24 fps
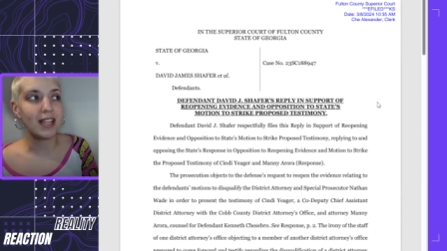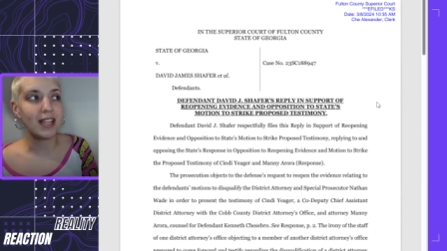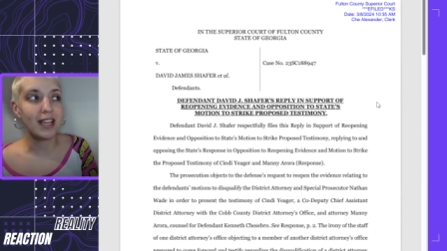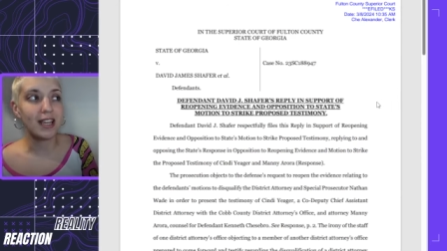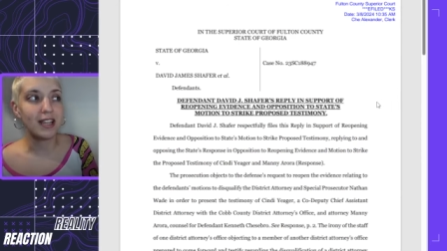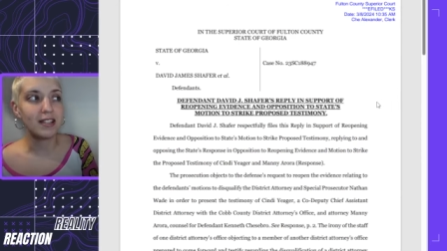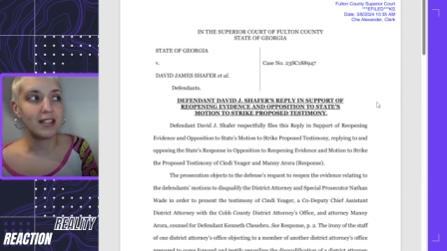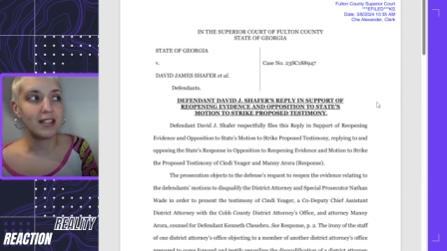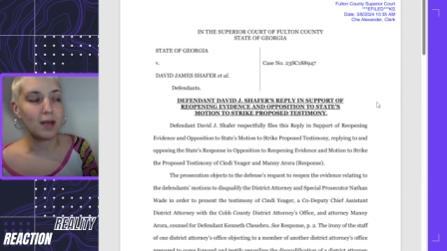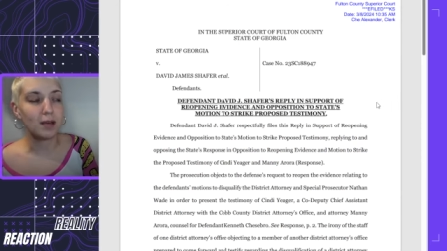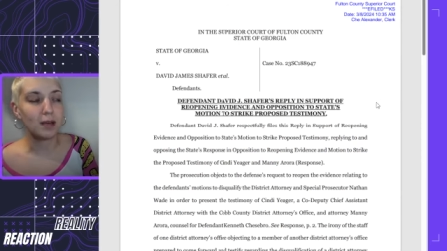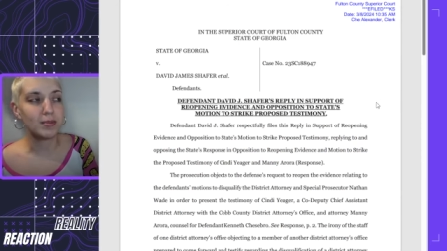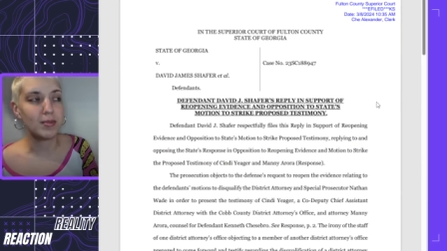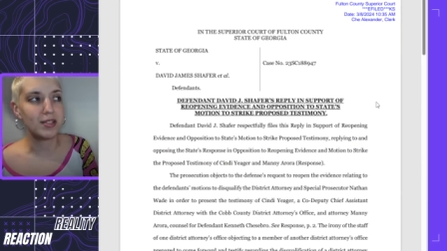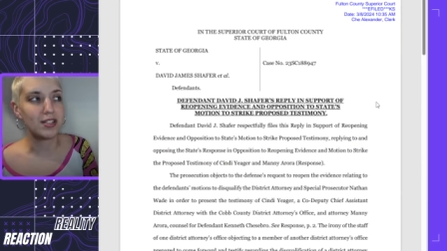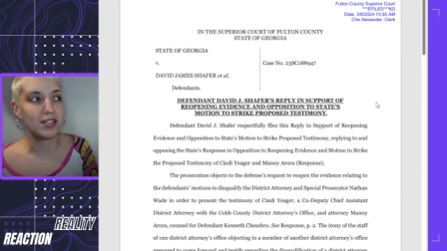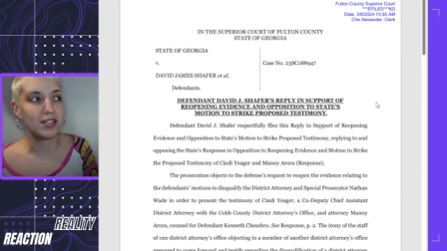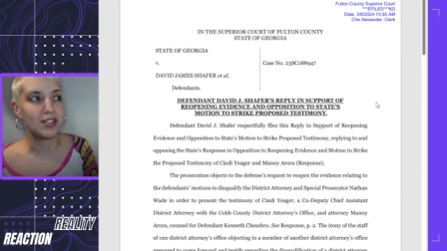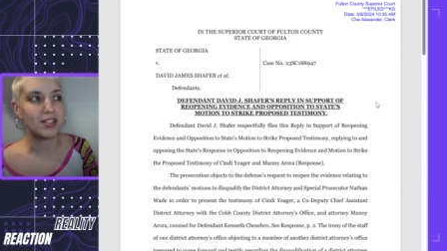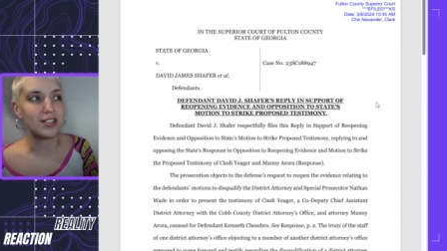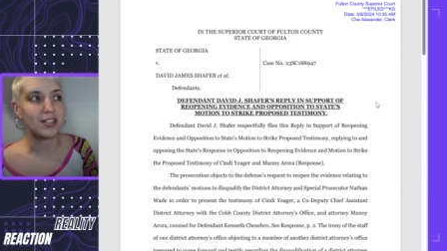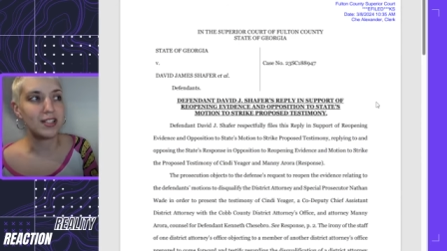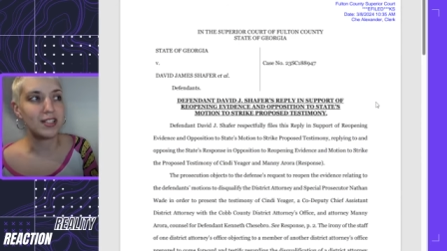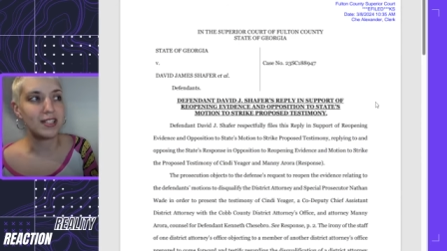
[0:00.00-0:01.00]
and
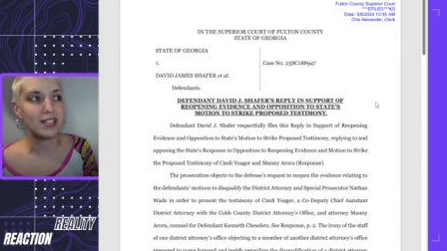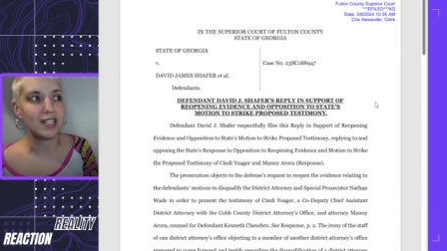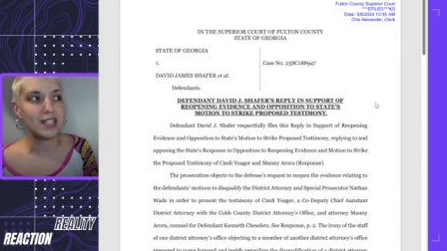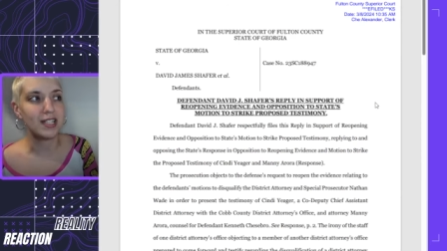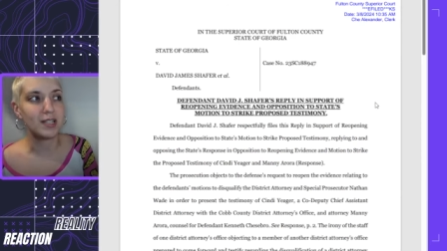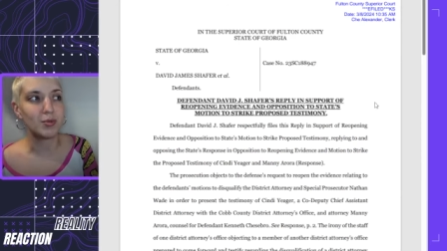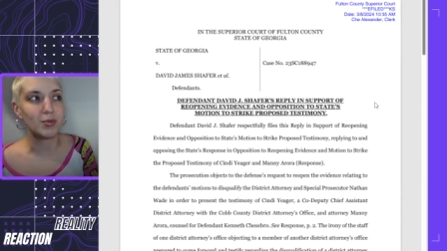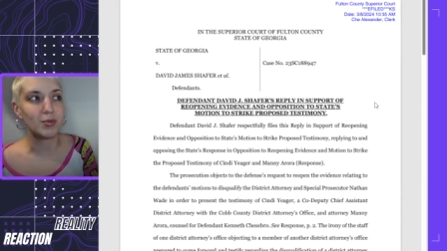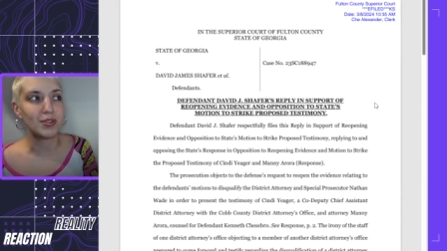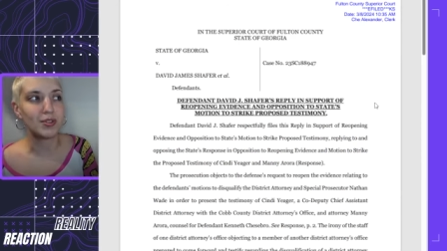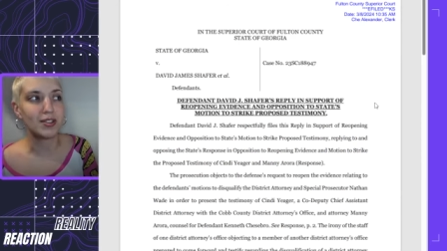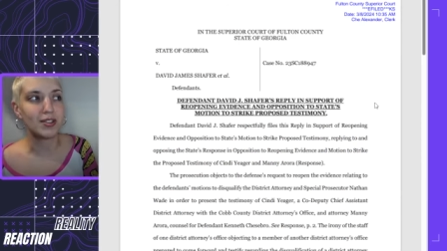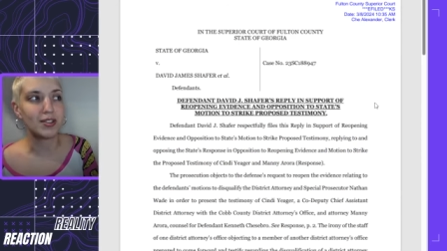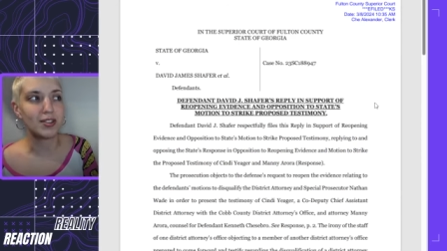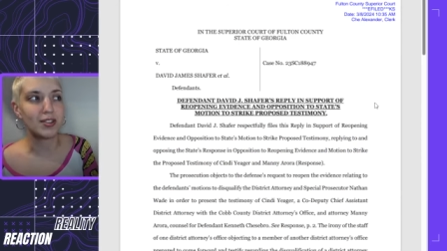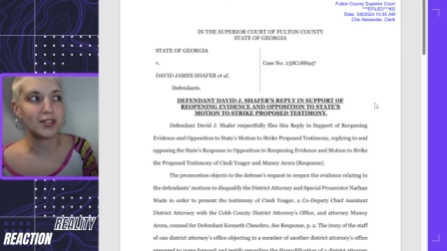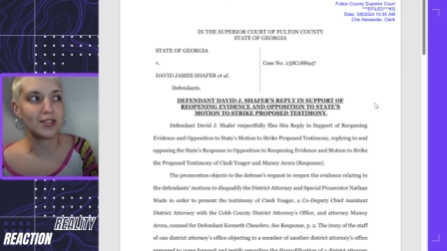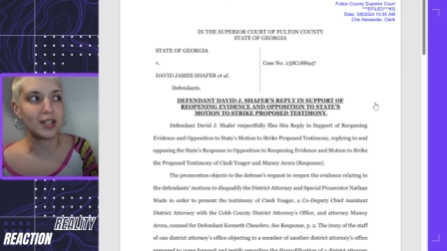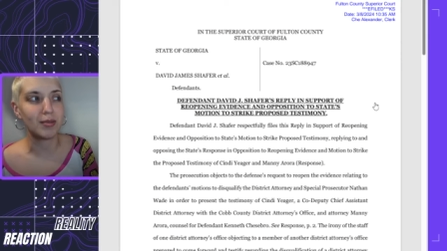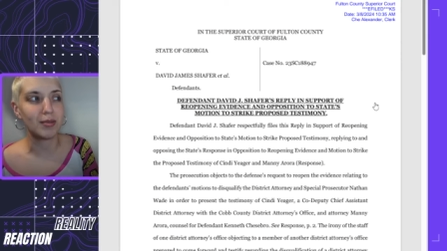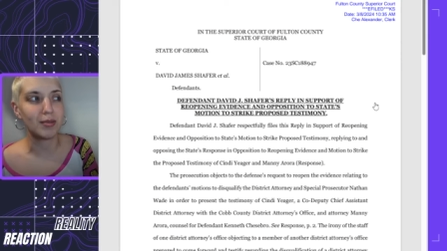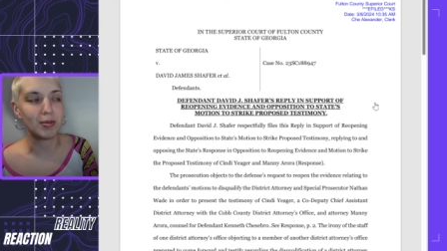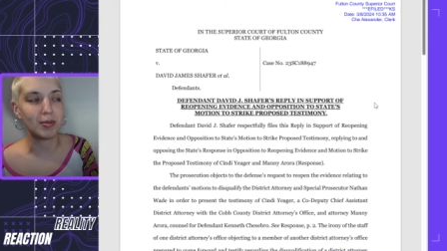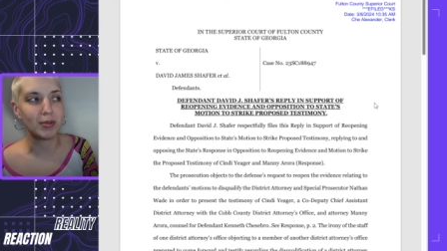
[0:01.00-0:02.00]
opposition to state's motion to
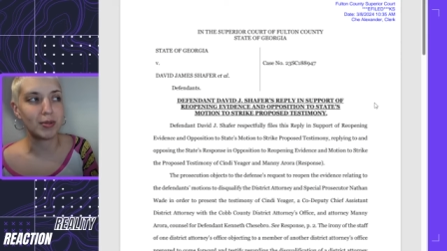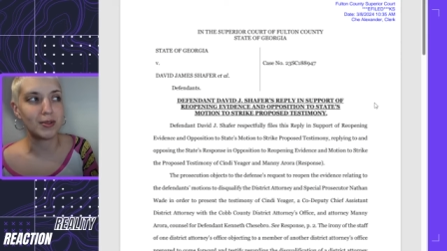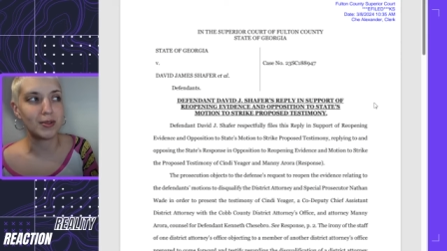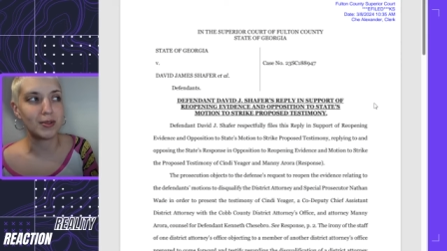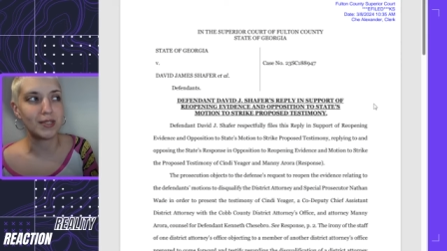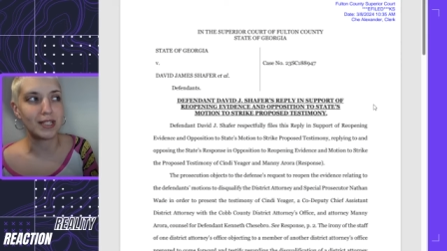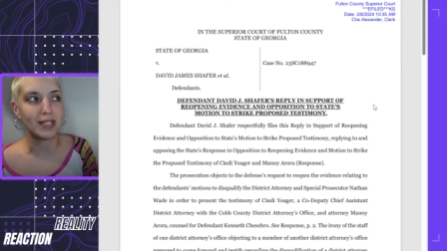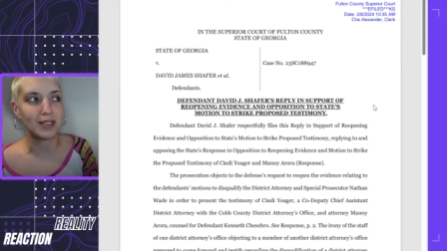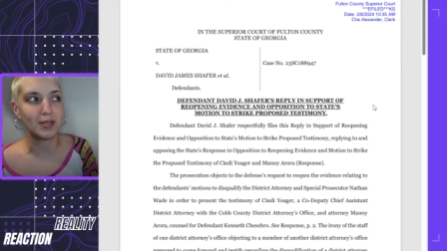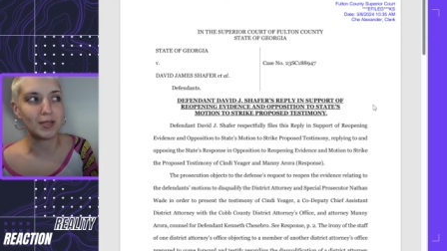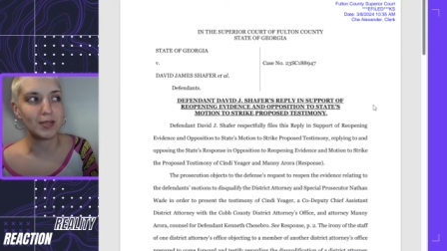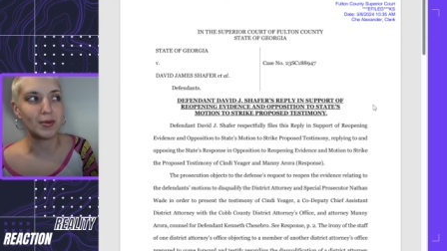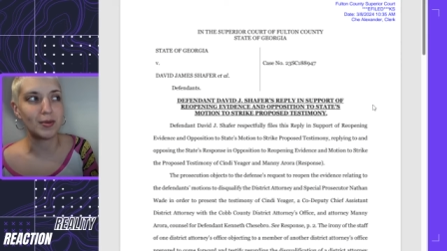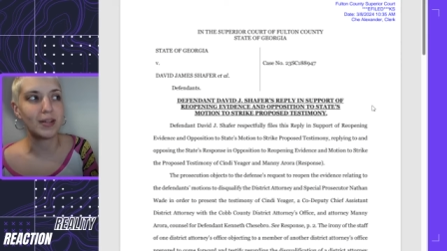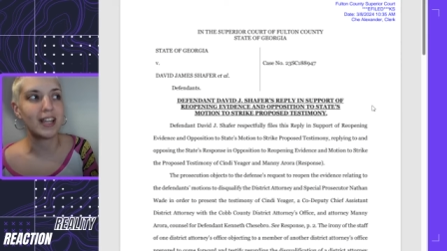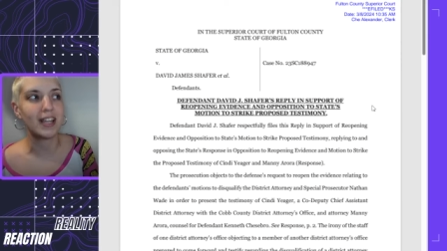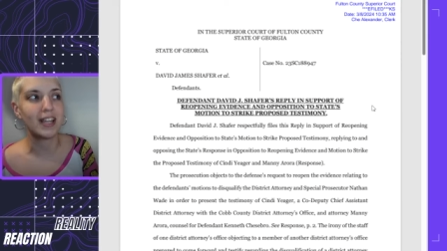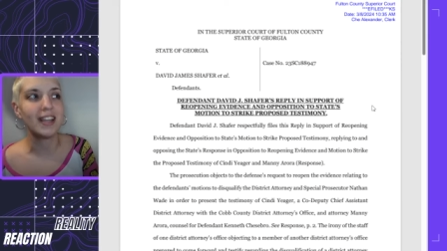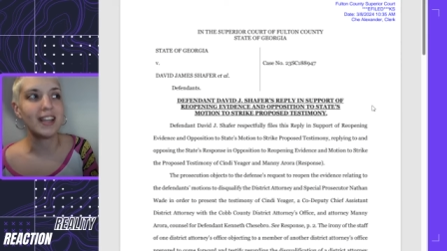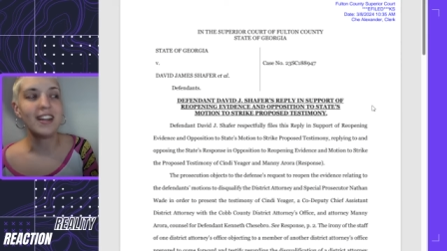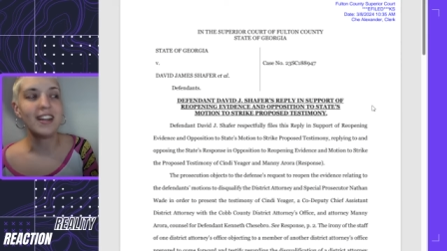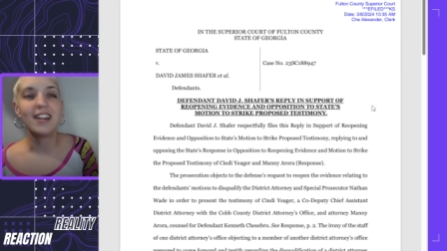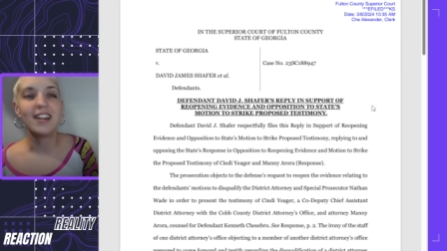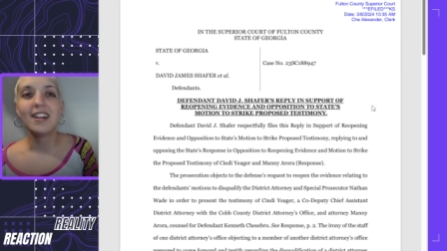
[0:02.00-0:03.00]
strike proposed
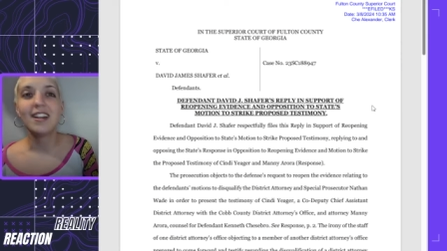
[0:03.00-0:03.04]
testimony.